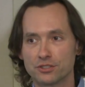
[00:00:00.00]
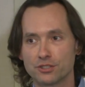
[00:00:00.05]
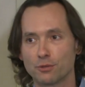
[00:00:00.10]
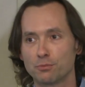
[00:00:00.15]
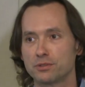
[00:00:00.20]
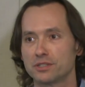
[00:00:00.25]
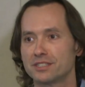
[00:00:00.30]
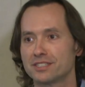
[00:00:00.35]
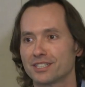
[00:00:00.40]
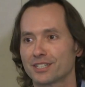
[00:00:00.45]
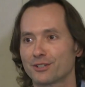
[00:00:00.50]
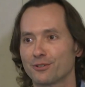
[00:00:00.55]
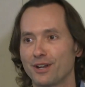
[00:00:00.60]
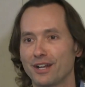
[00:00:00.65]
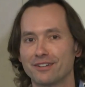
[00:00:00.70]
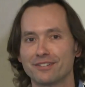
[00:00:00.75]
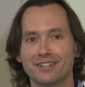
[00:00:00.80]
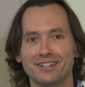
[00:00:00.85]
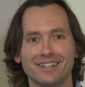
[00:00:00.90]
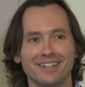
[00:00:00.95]
so please stick
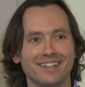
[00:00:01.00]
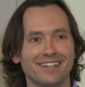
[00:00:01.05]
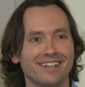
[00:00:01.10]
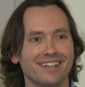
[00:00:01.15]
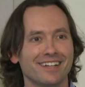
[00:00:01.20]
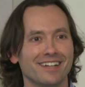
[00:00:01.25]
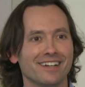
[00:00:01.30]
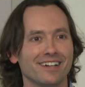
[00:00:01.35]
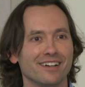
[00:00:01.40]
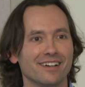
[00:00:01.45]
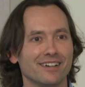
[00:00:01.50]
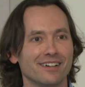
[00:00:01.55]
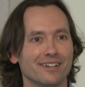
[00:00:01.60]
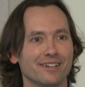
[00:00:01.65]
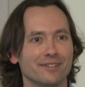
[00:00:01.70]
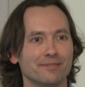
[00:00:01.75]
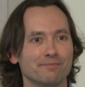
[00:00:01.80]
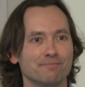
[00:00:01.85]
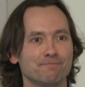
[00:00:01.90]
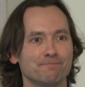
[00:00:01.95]

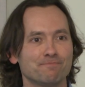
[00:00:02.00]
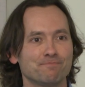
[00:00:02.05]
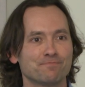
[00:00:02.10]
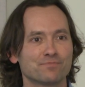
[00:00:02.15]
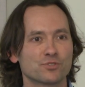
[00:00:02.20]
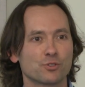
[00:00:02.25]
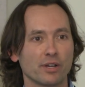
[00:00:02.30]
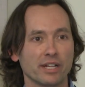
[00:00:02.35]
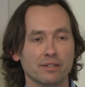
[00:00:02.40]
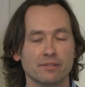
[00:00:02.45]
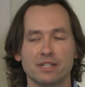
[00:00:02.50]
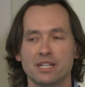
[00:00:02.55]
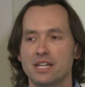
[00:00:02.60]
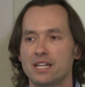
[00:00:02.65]
around. Great.